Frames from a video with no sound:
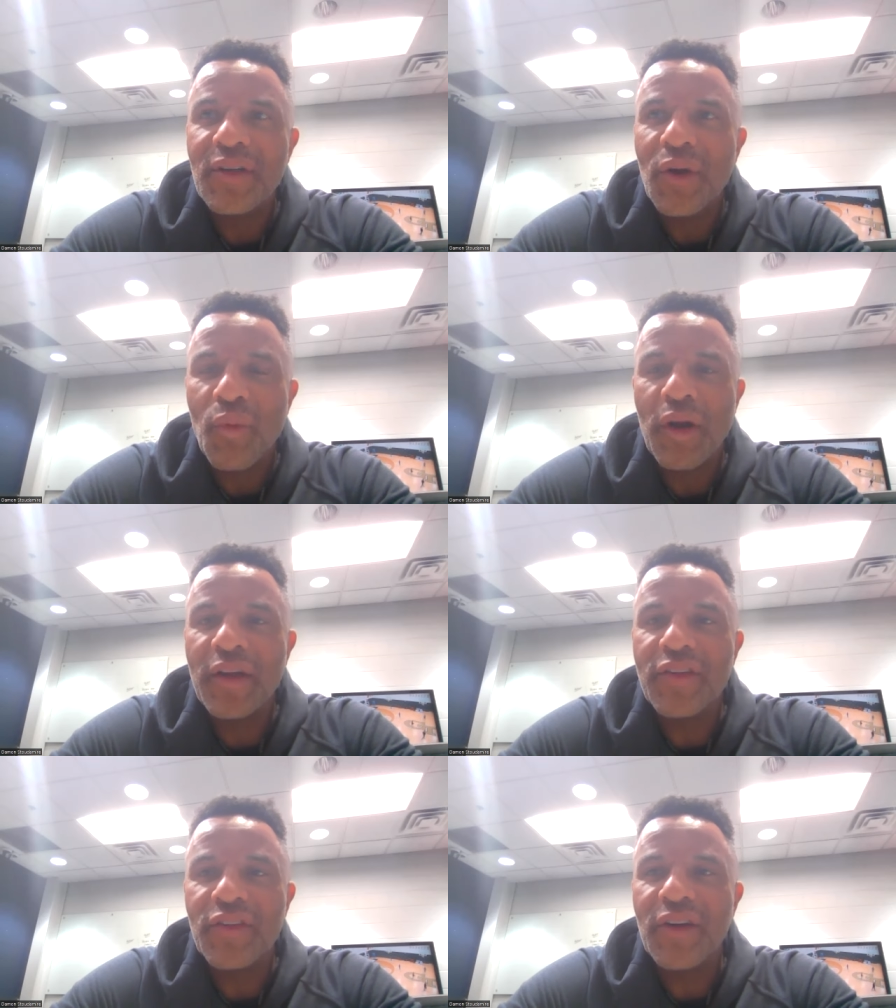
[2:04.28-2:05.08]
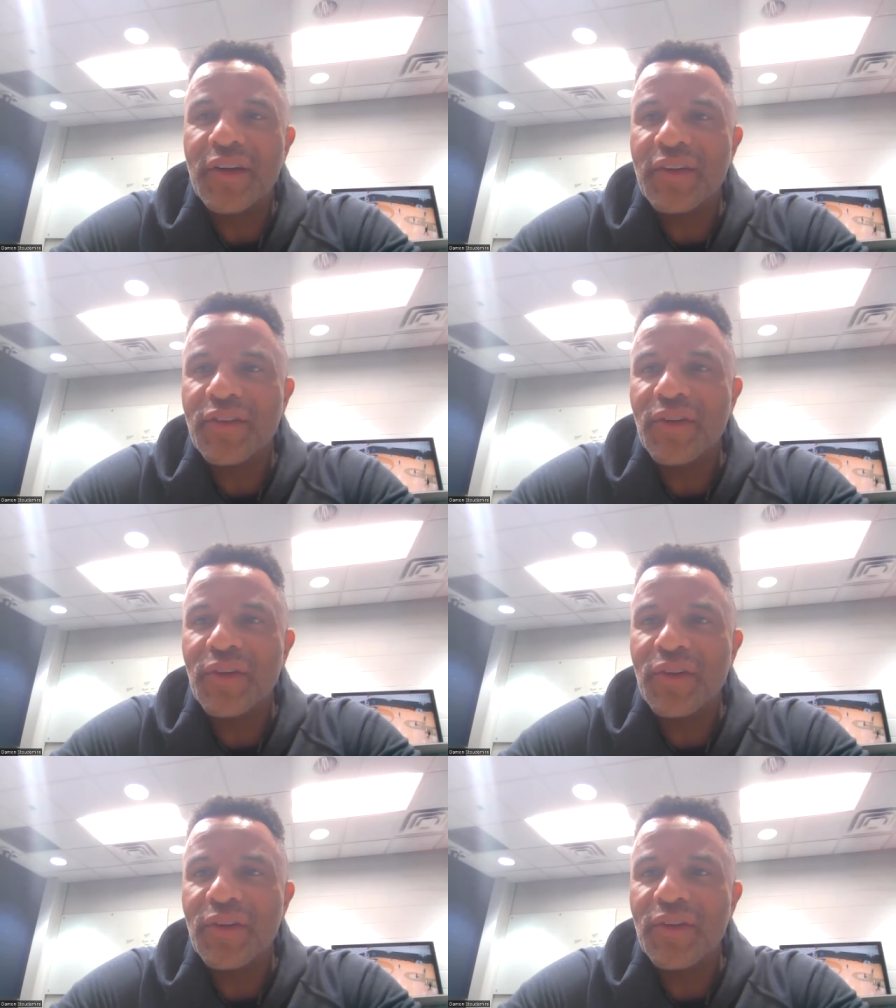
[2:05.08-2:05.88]
what it took
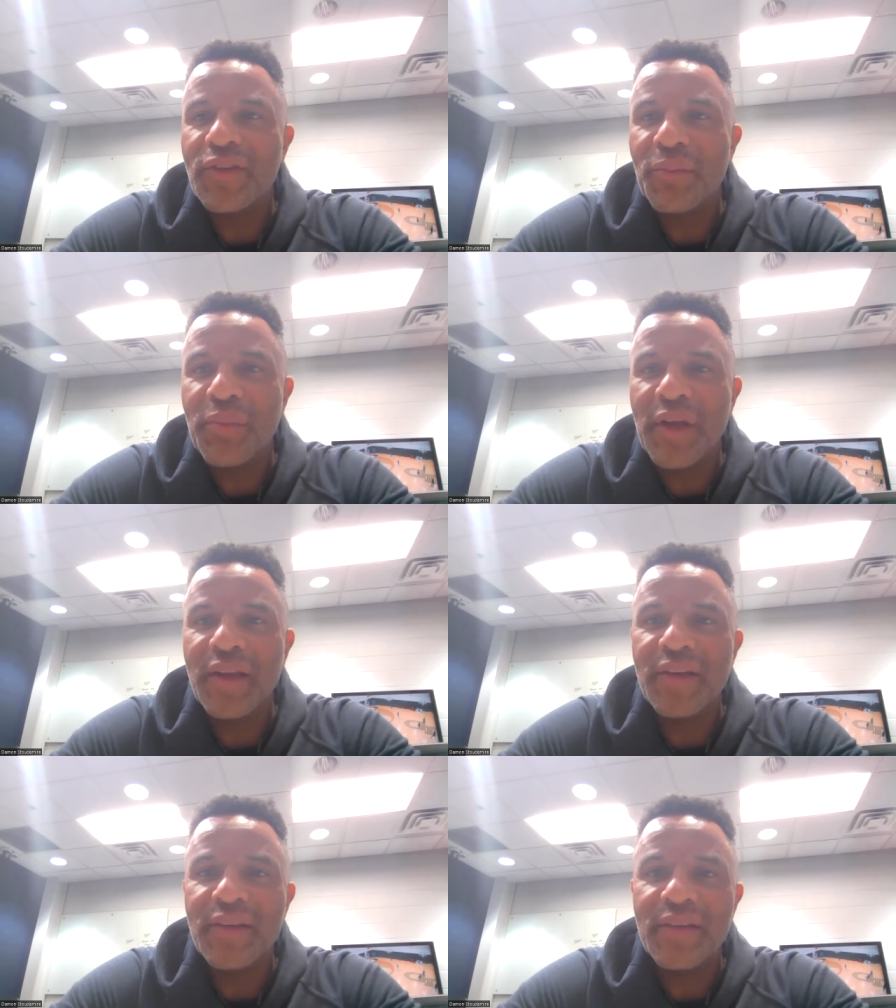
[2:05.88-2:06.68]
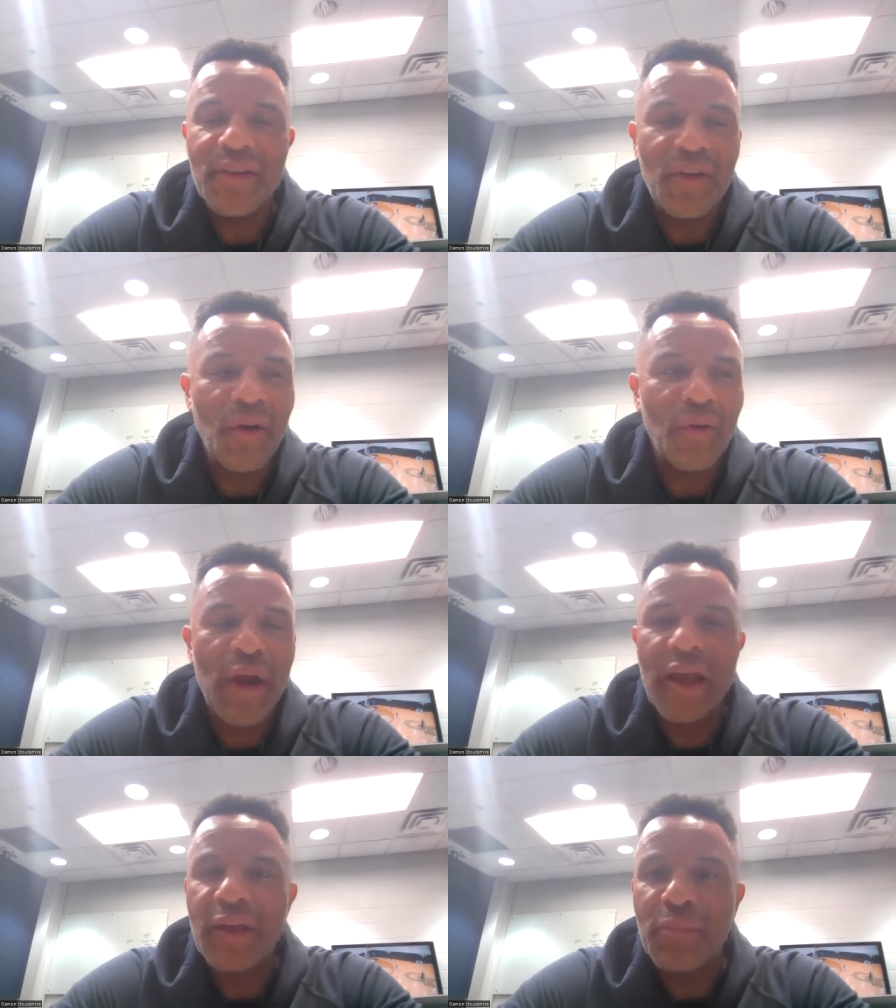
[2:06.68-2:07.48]
to to beat, you know,
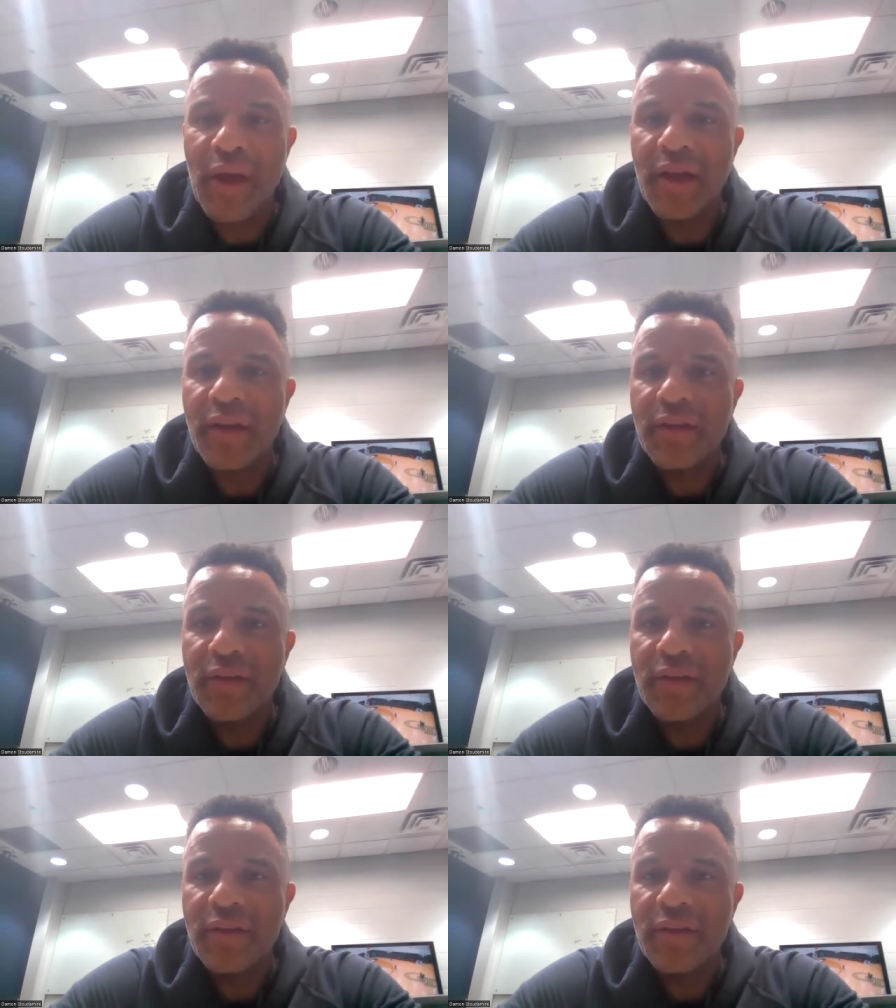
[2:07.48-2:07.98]
Randy Bennett.